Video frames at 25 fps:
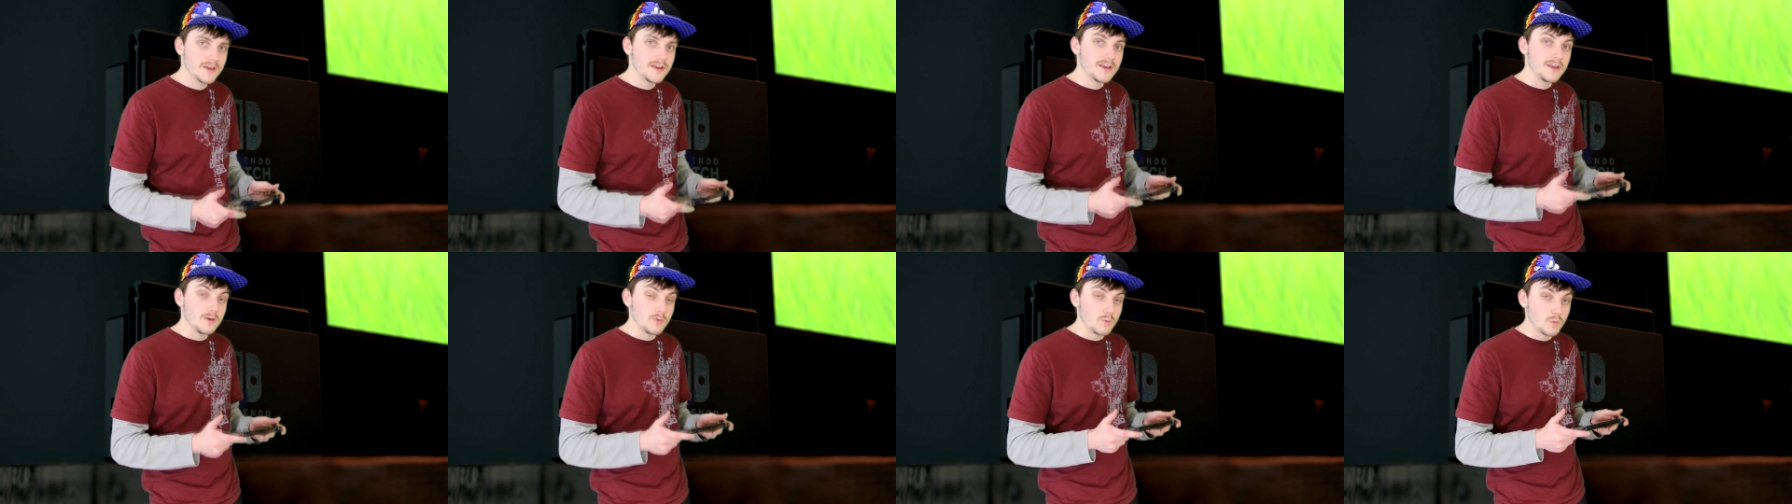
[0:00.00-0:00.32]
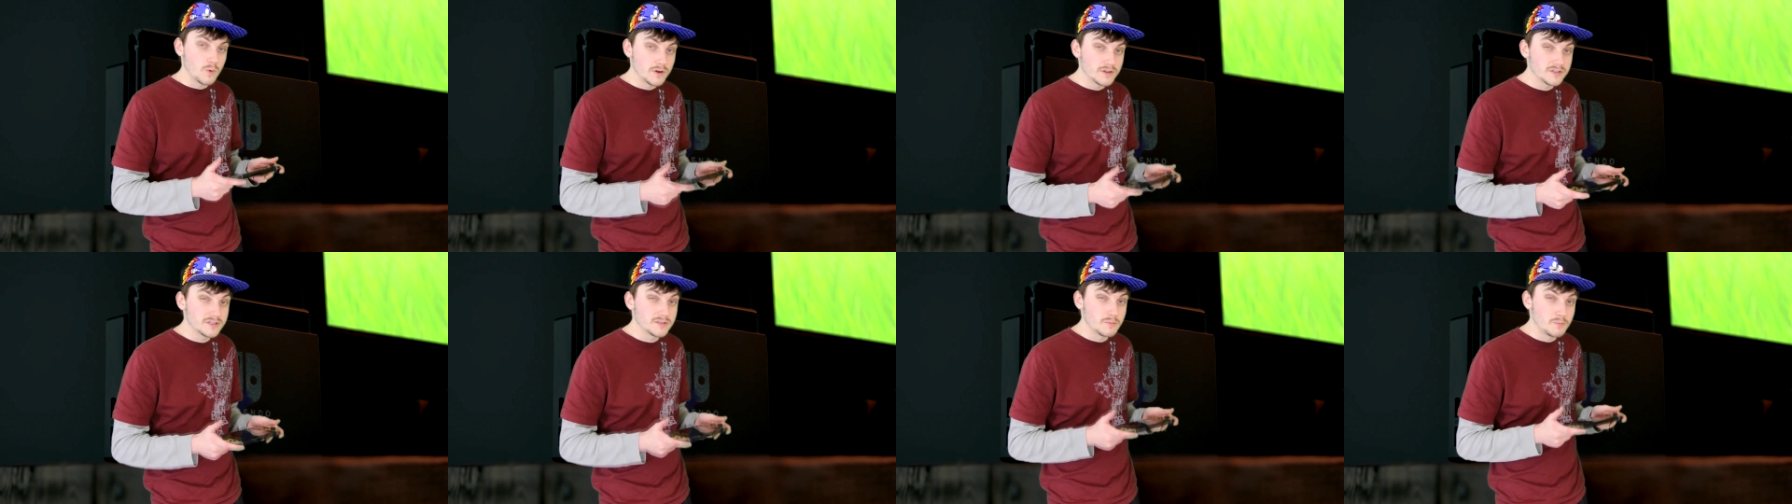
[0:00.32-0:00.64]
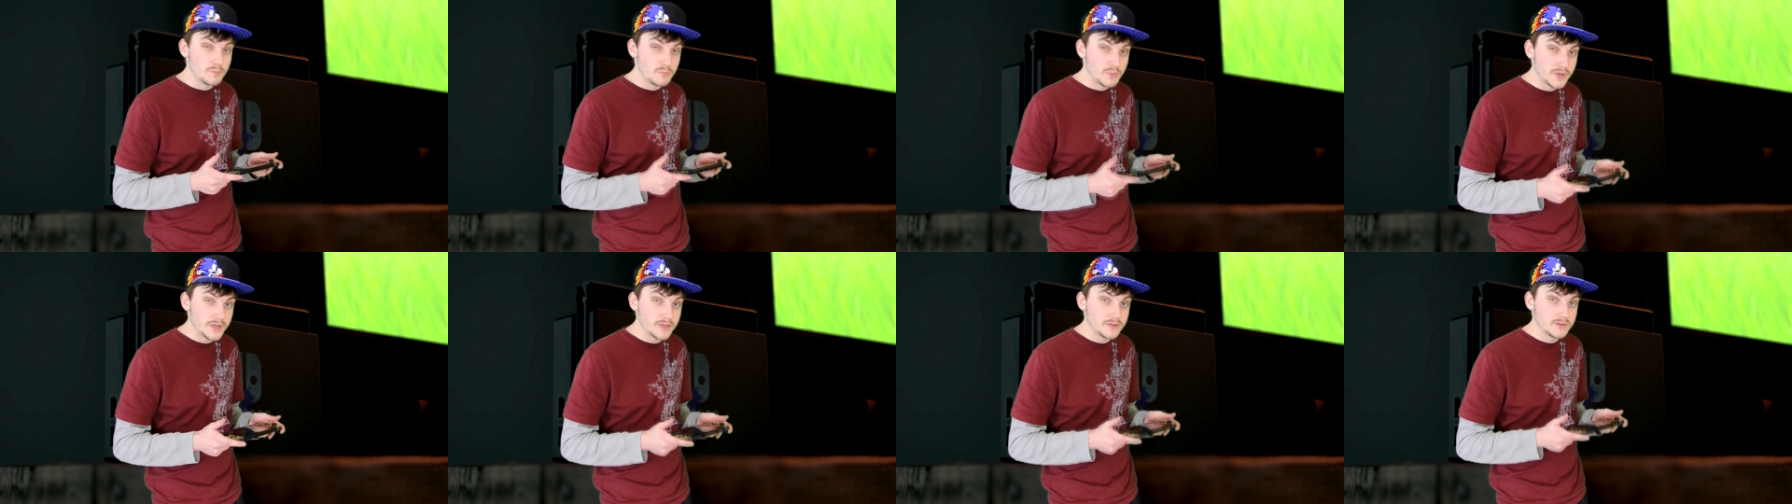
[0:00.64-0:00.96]
it was a
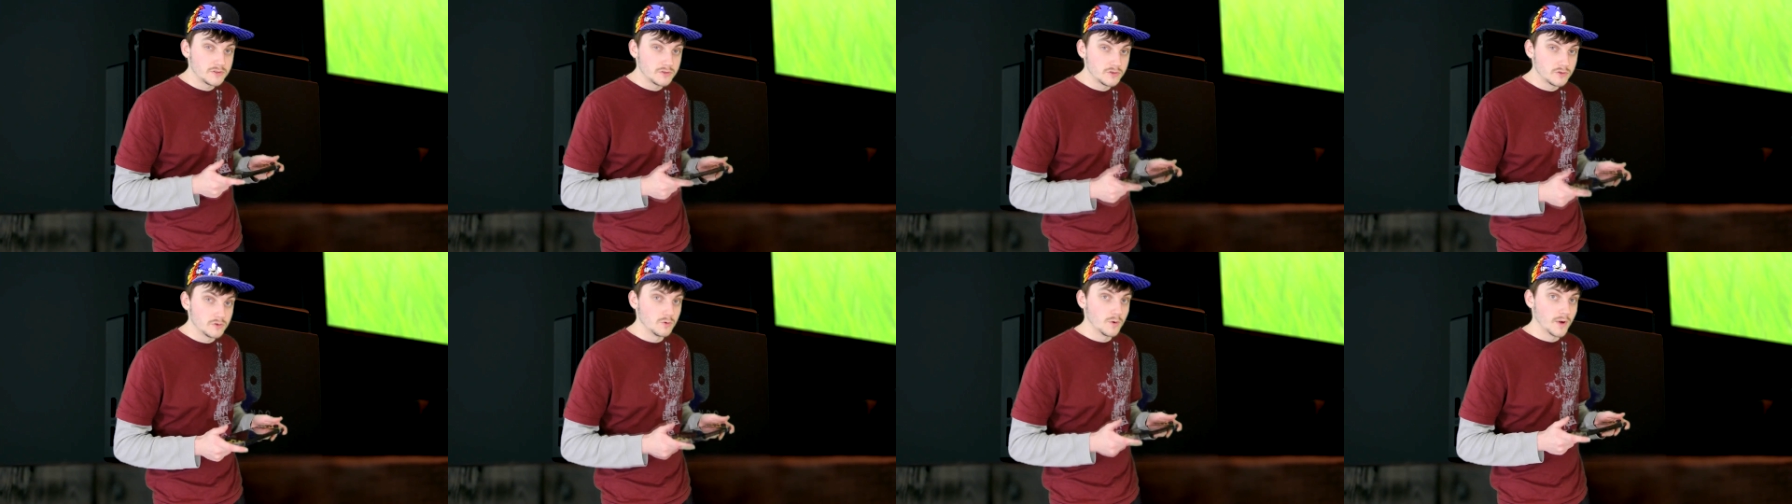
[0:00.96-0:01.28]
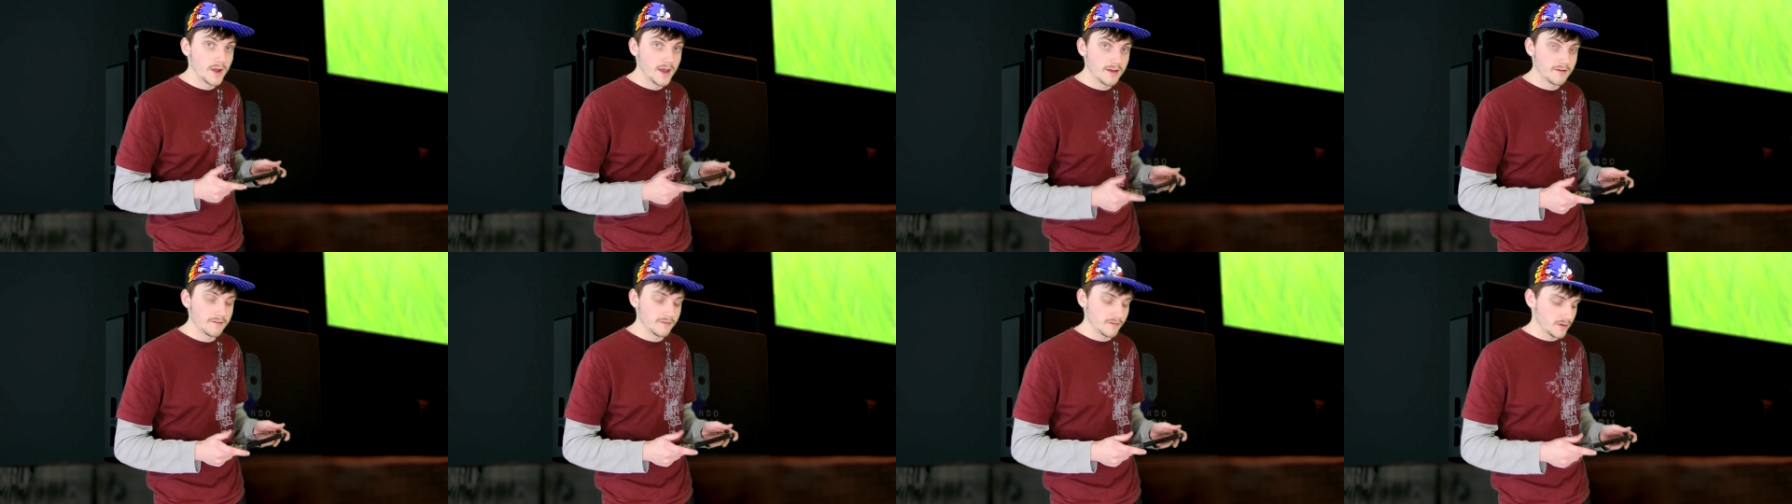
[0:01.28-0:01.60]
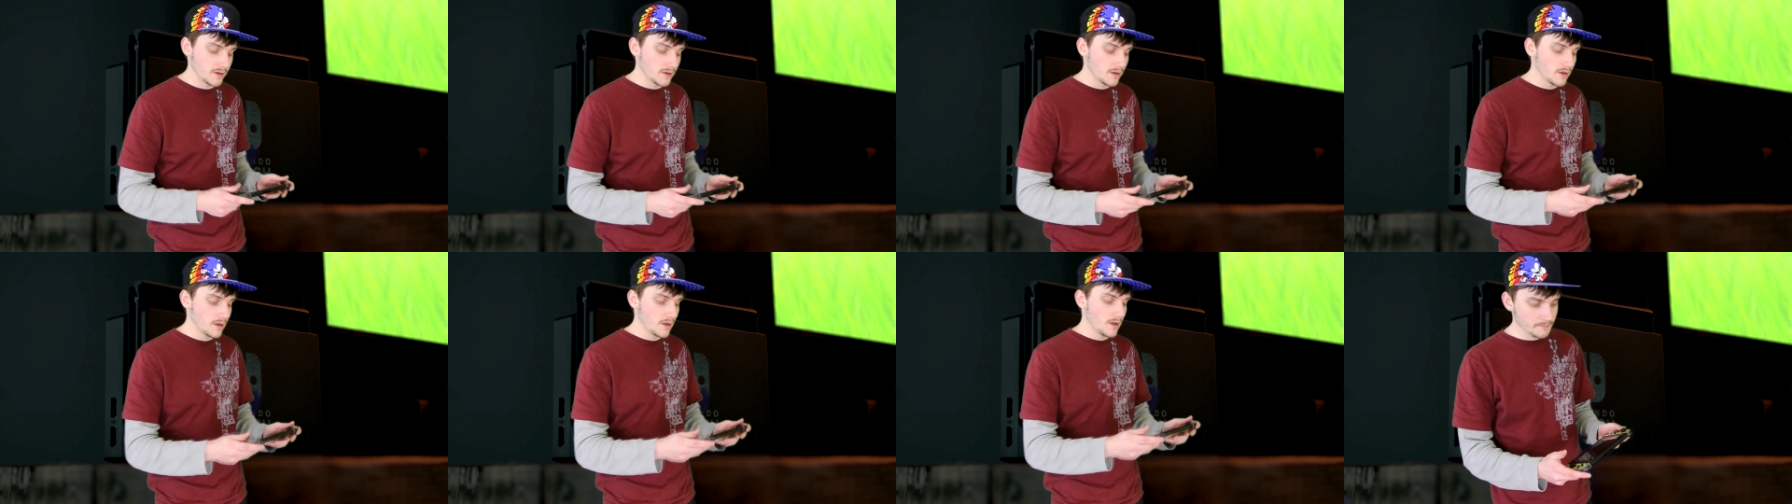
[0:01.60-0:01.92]
bit too
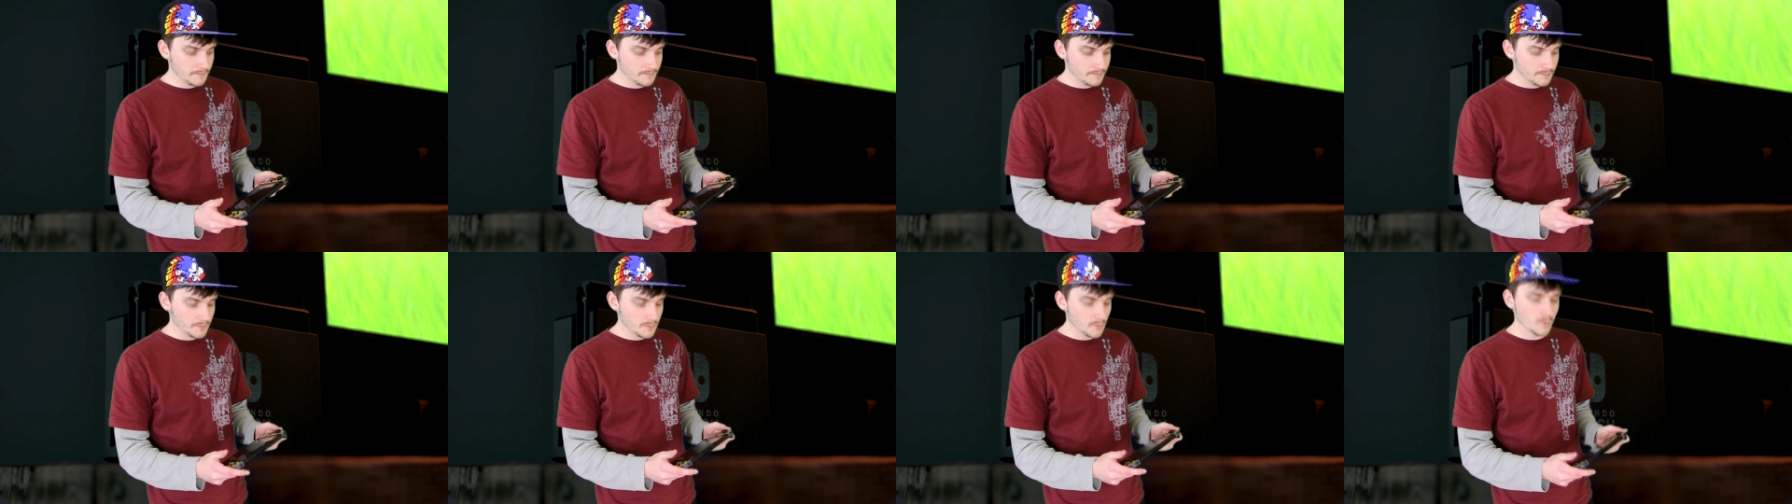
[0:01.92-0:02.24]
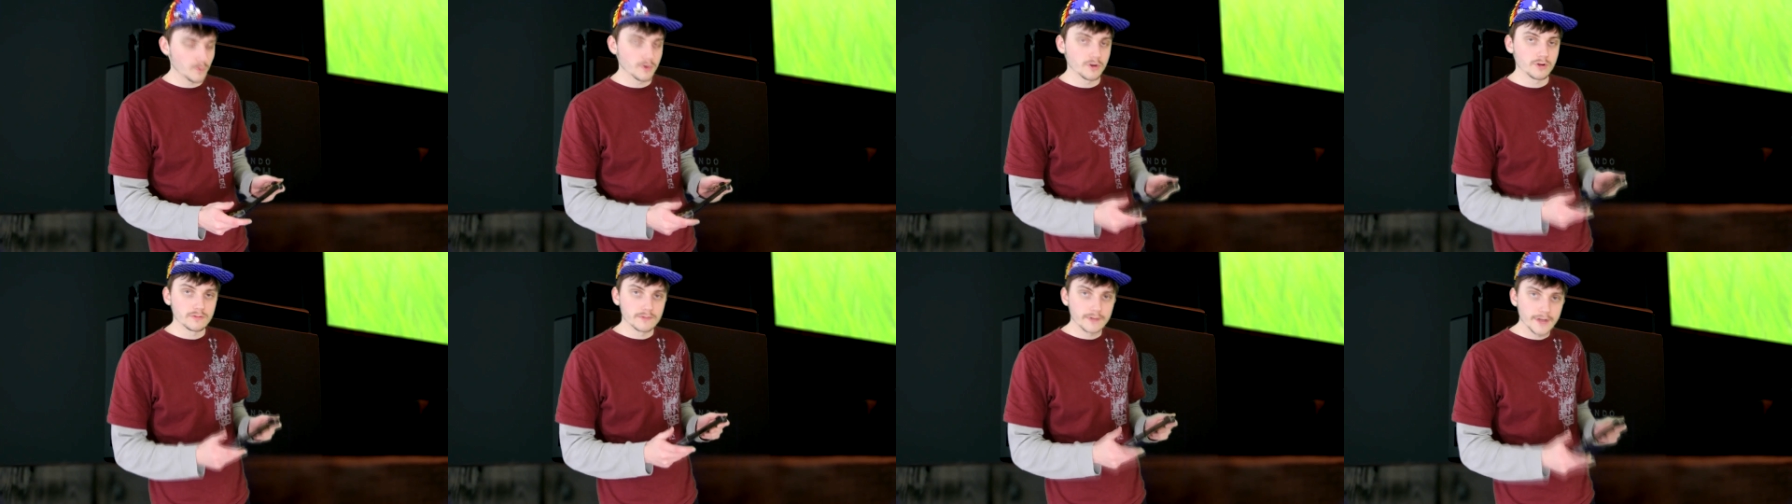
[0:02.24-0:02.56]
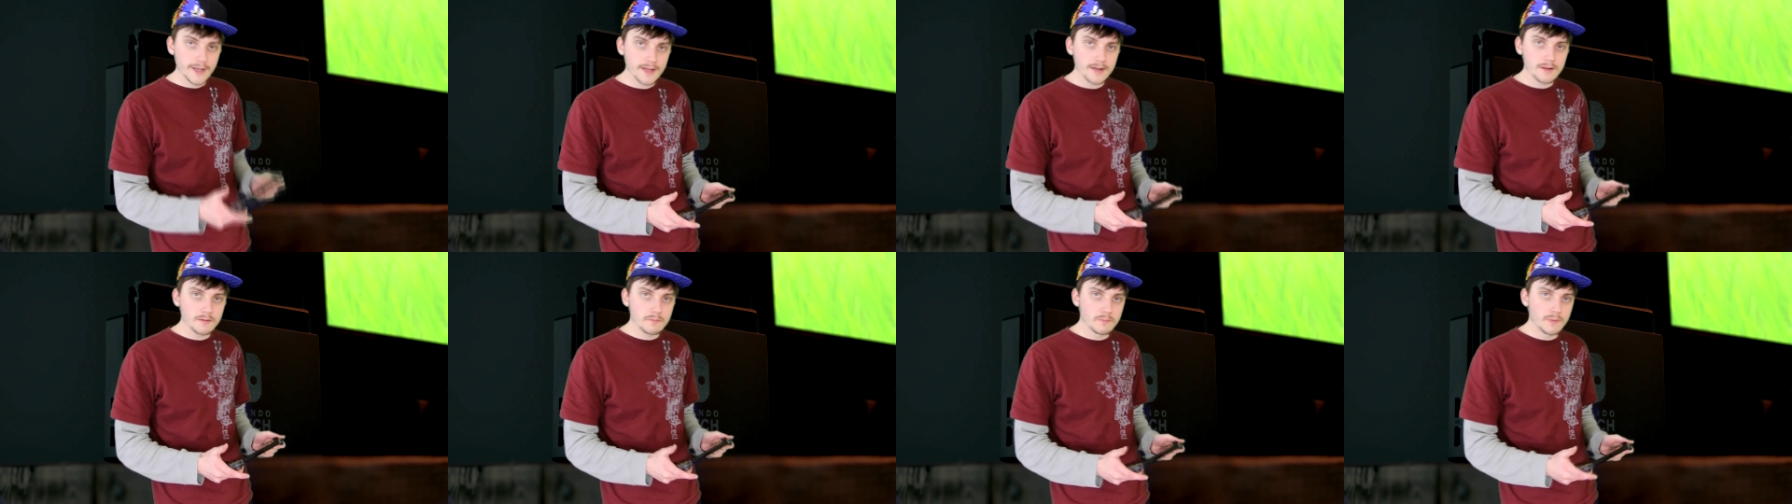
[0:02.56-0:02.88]
heavy. When you're
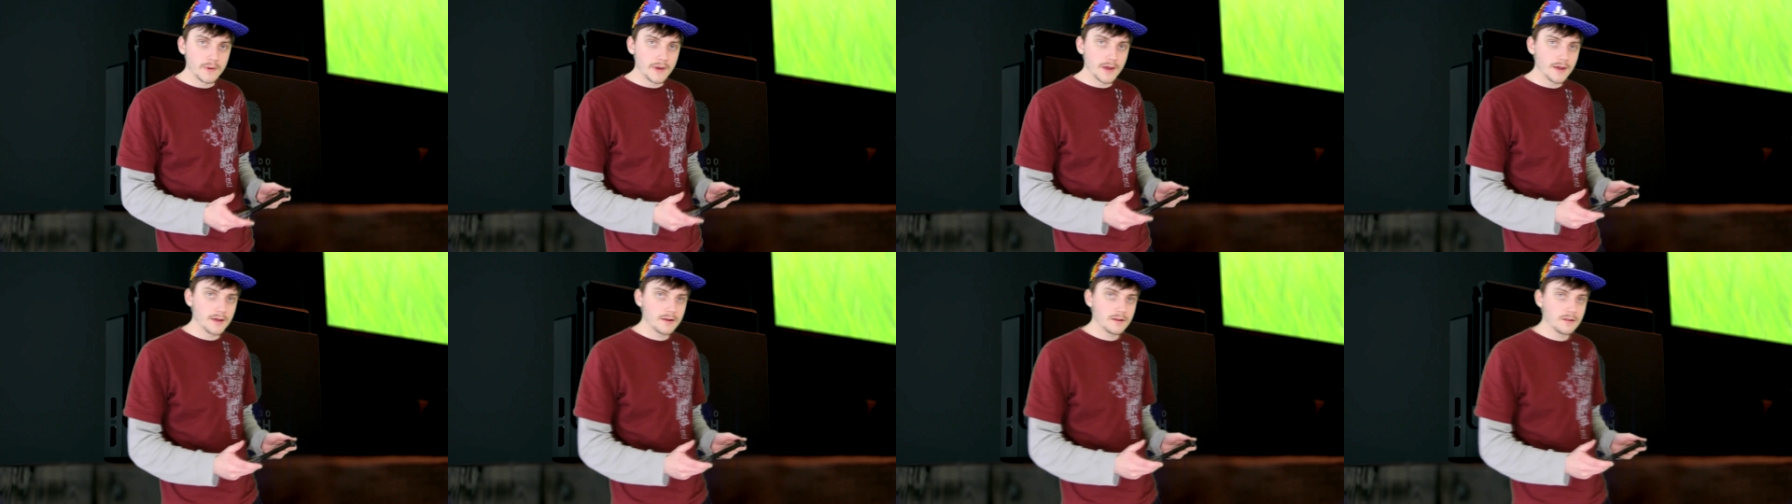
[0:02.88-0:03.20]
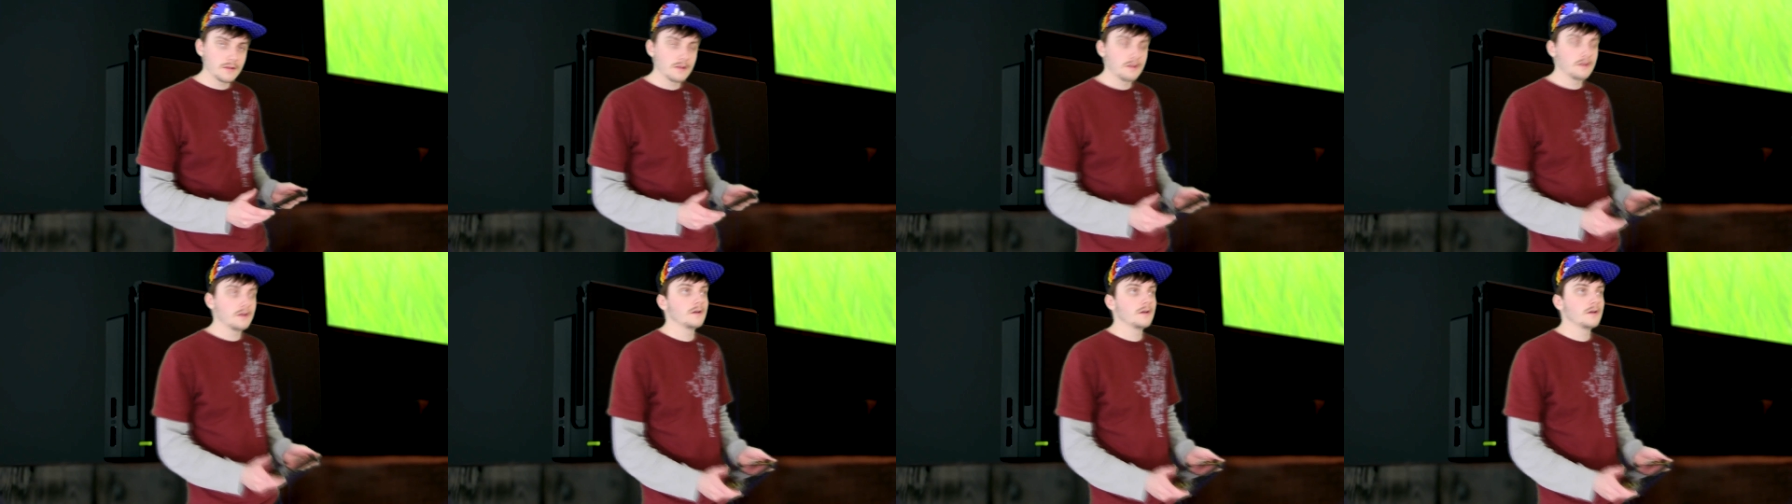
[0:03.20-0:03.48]
laying in bed